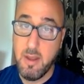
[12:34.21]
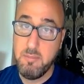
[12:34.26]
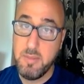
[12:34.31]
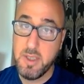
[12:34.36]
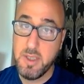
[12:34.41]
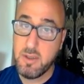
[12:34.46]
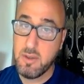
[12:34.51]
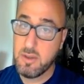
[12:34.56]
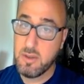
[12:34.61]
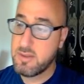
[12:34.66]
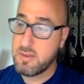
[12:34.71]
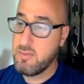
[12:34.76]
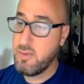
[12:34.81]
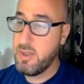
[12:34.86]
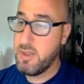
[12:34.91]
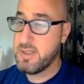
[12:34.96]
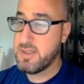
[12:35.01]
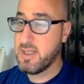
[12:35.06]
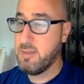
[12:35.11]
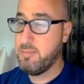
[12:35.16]
because there
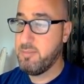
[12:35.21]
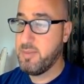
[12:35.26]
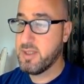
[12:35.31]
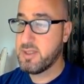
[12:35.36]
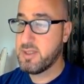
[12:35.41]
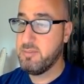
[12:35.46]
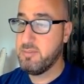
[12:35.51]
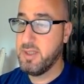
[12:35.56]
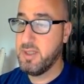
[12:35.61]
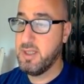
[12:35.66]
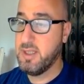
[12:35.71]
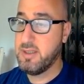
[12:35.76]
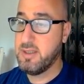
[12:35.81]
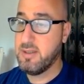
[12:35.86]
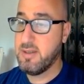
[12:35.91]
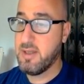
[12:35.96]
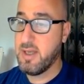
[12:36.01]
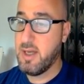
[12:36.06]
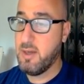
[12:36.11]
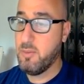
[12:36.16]
is a
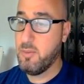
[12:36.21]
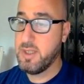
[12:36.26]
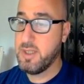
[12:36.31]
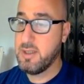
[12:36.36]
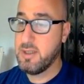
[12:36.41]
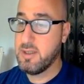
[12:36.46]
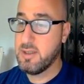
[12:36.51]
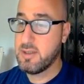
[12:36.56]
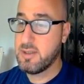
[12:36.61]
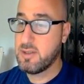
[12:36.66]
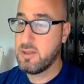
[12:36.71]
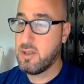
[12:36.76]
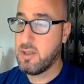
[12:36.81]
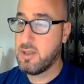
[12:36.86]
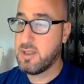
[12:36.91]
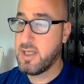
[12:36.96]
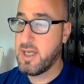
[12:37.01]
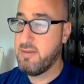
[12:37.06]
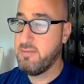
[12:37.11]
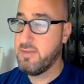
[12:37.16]
possibility that we
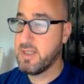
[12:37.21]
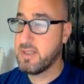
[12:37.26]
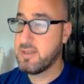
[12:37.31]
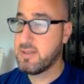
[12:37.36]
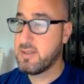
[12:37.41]
start having